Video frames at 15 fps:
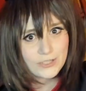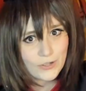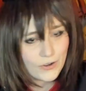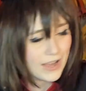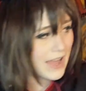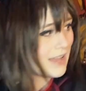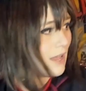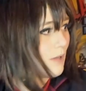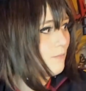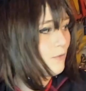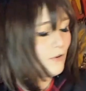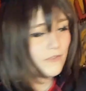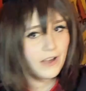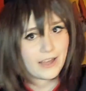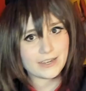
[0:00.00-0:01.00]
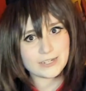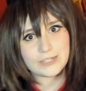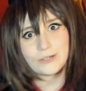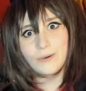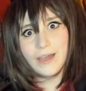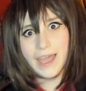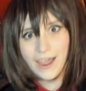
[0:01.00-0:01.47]
ahead and move on to
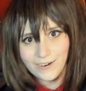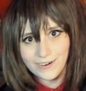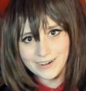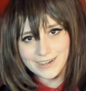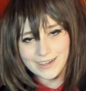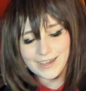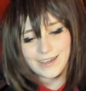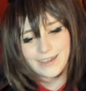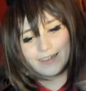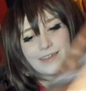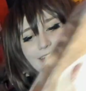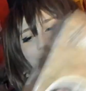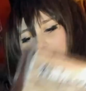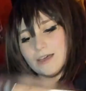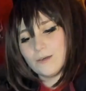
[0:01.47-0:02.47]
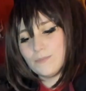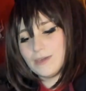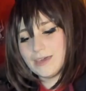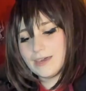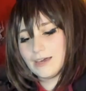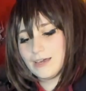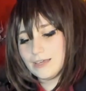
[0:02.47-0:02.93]
Erika,
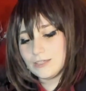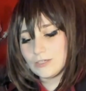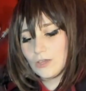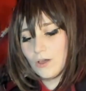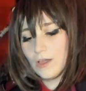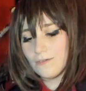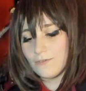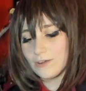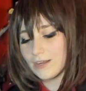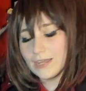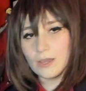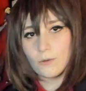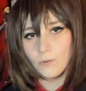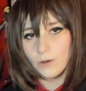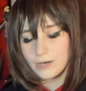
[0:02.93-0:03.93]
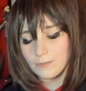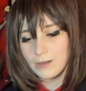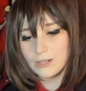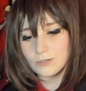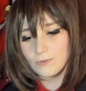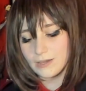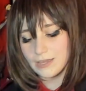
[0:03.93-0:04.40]
because if you're gonna get one, you might as
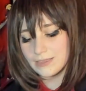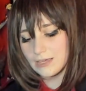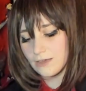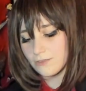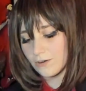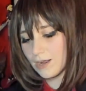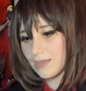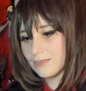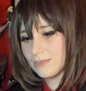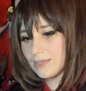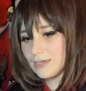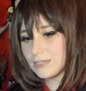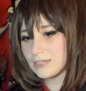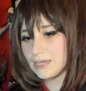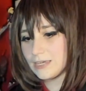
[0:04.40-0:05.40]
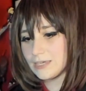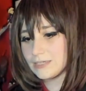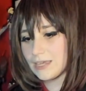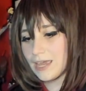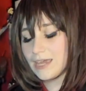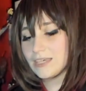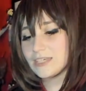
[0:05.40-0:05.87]
well get the other. And this is
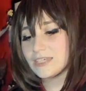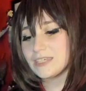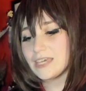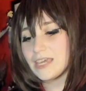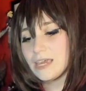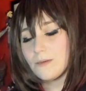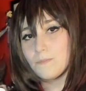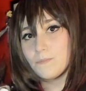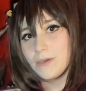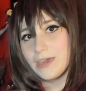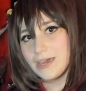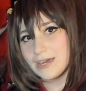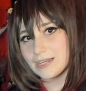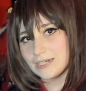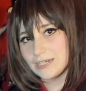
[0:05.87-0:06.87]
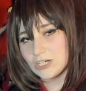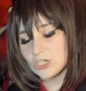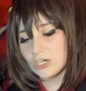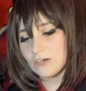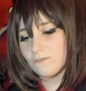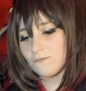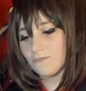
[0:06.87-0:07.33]
a CB condition
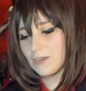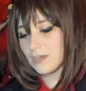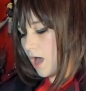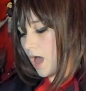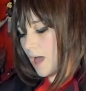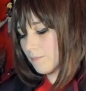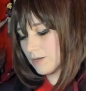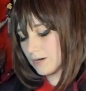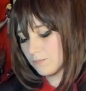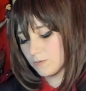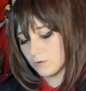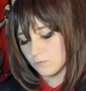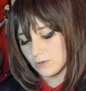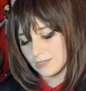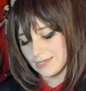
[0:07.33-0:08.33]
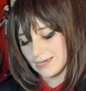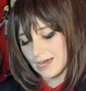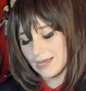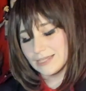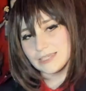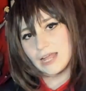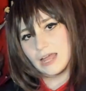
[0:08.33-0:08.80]
figure. I'm gonna be really honest,
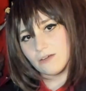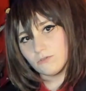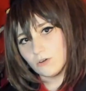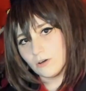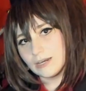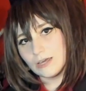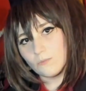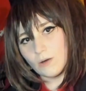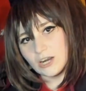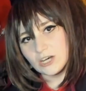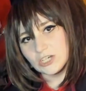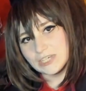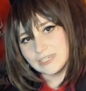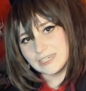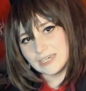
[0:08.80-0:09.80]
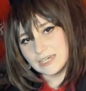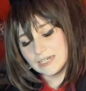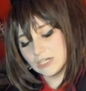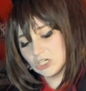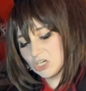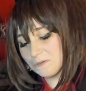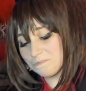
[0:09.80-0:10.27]
I have no idea why she's C condition.